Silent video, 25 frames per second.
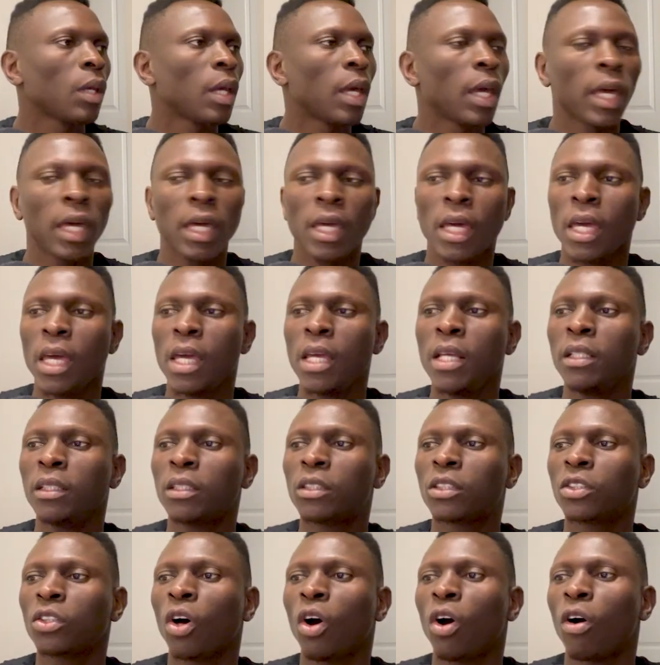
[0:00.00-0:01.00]

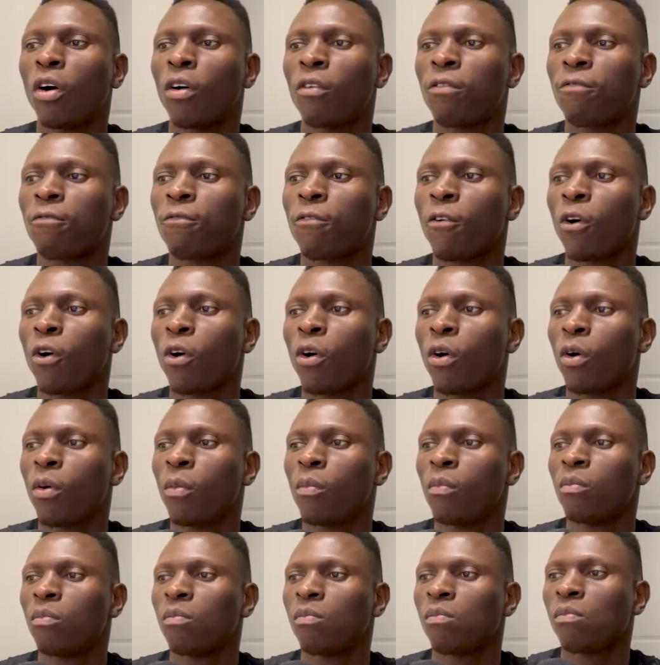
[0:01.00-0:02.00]
Int of
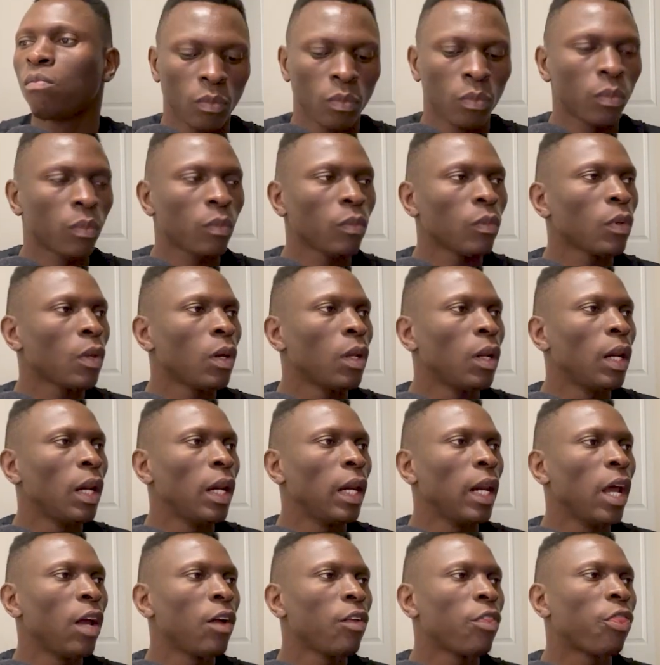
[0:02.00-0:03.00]

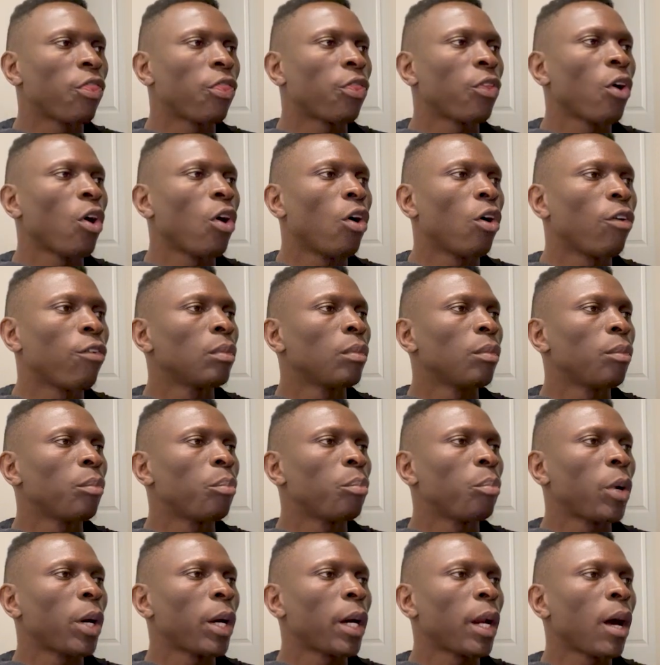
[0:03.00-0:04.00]
length of
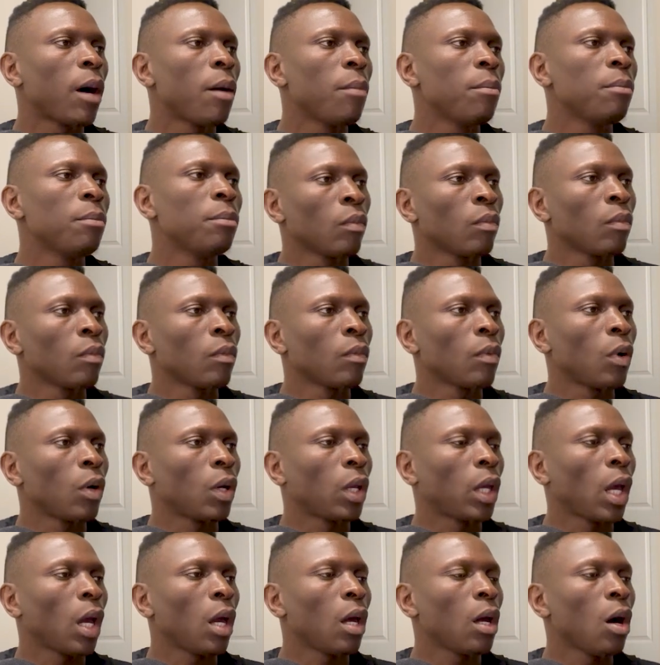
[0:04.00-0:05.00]
param.
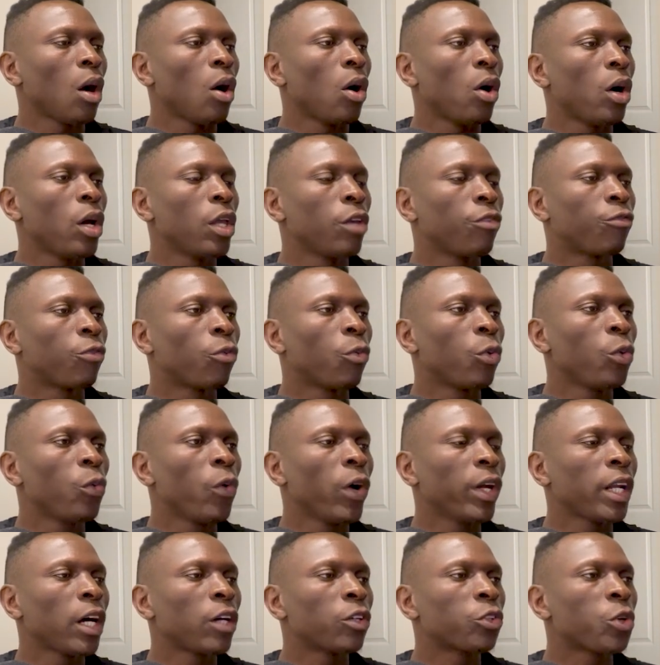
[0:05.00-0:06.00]
Okay, or if we
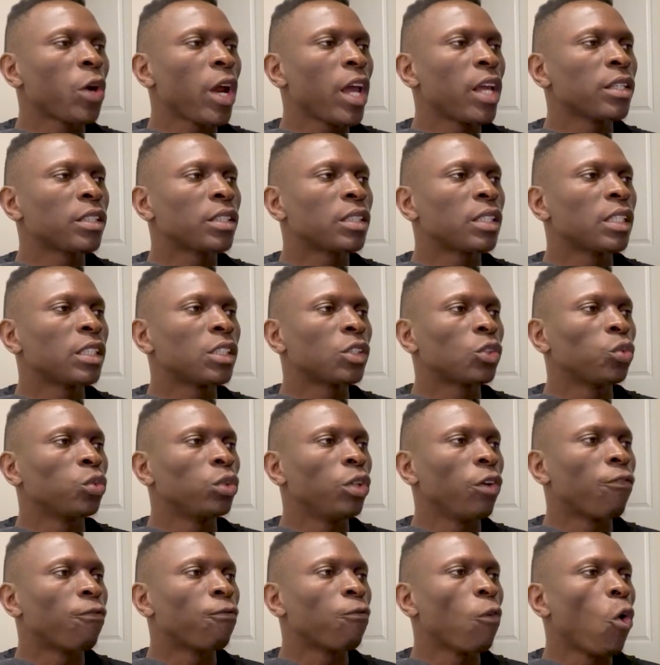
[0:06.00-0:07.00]
want to raise this to the
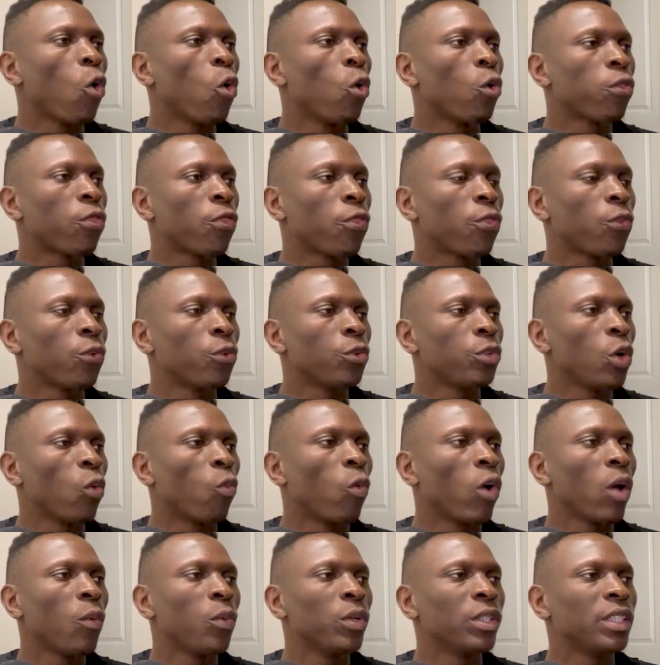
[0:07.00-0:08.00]
fourth, the
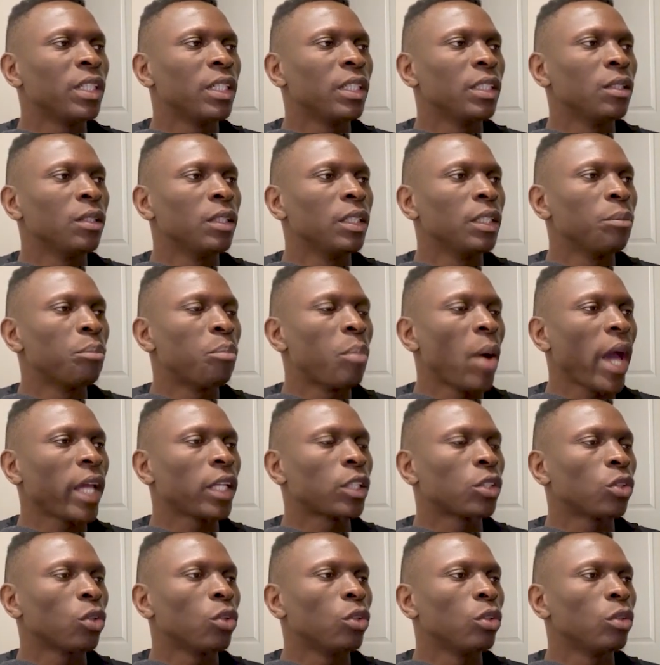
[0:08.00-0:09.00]
way we did in
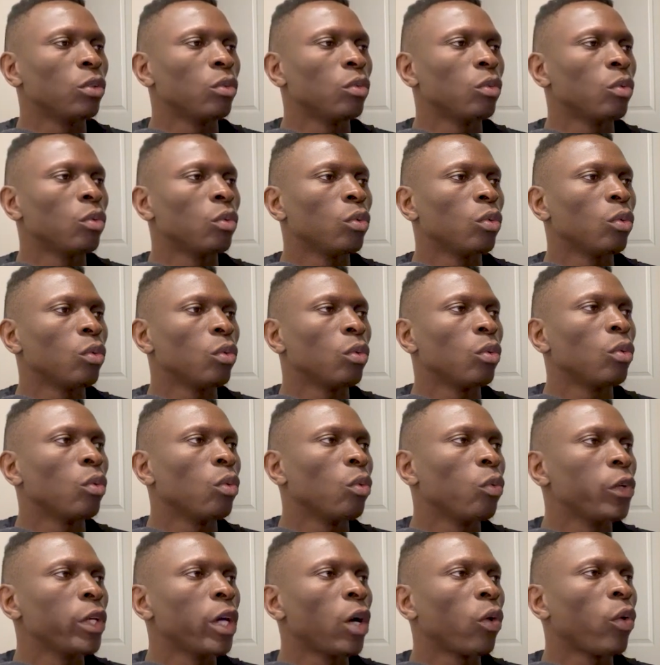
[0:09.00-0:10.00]
Python,
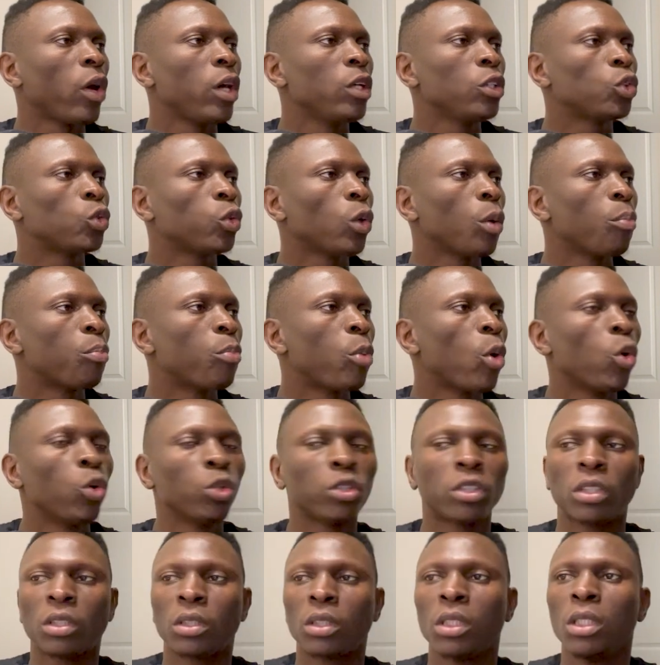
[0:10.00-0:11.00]
we are going to import
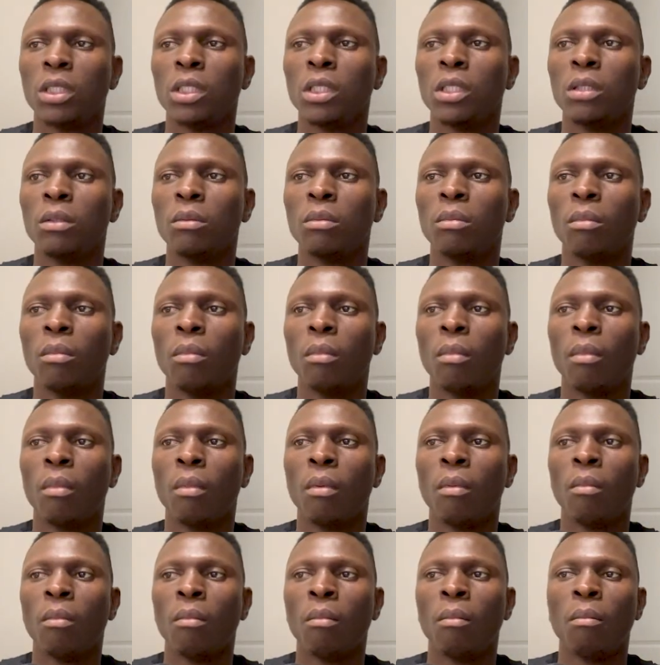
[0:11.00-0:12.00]
the
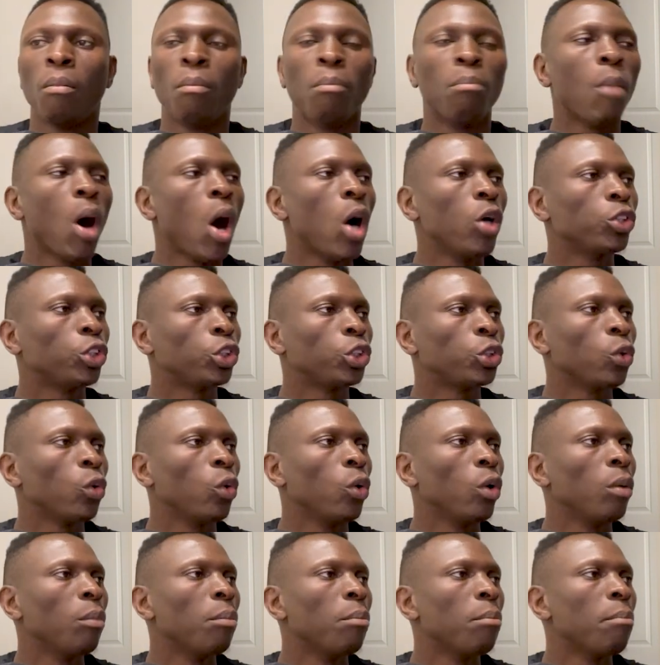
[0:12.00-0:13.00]

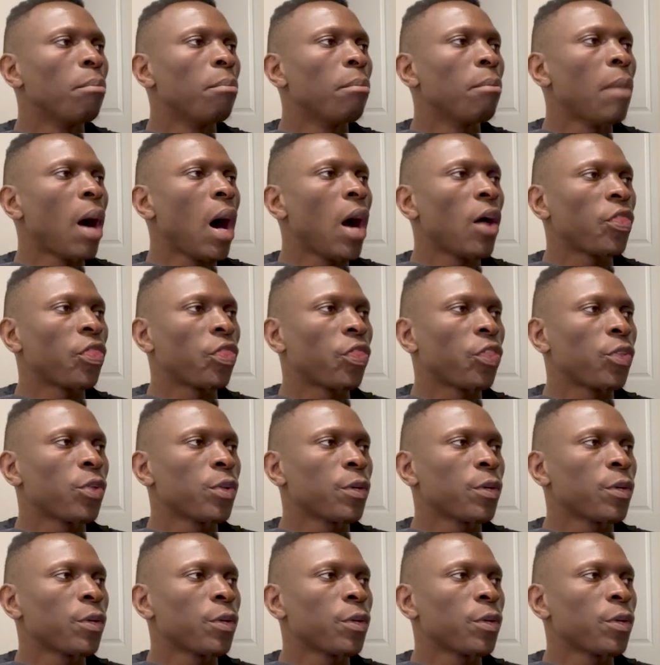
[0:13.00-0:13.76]
module math,